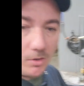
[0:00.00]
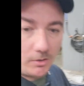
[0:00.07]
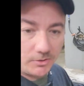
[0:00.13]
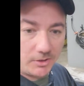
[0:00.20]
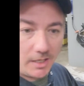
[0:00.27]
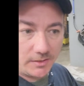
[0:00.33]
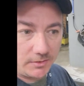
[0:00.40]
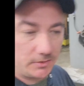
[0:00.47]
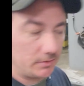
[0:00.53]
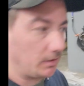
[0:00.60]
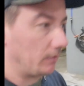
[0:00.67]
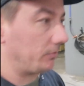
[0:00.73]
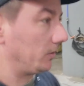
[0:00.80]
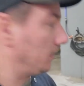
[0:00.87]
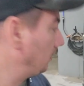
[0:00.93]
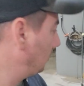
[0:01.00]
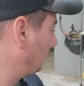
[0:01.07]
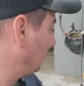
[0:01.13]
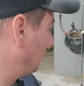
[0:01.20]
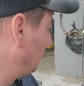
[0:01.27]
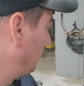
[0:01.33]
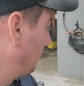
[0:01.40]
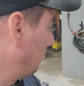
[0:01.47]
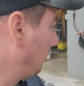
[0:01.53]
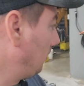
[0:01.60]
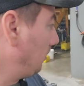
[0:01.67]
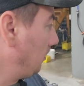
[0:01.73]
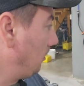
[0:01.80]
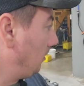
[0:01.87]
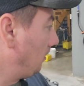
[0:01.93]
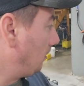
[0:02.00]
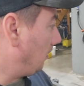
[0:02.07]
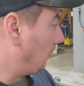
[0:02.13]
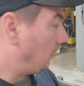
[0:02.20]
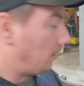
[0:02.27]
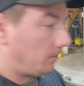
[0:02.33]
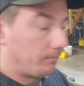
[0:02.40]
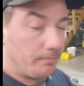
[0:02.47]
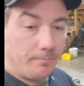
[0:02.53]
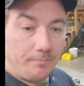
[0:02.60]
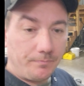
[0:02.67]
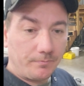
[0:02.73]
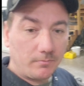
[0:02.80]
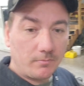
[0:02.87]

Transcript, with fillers: rail chassis stuff. Um,